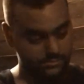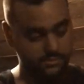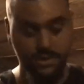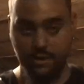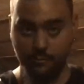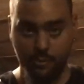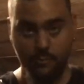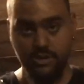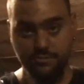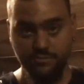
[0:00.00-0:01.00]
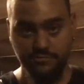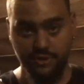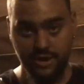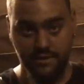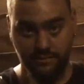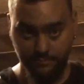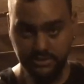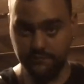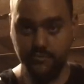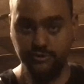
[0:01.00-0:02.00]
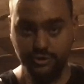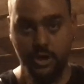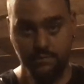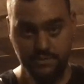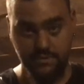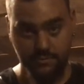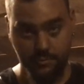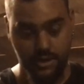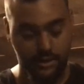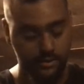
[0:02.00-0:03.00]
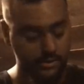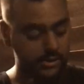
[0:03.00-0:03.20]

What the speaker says: no matter what way you move your hand. The blade will not be in the way.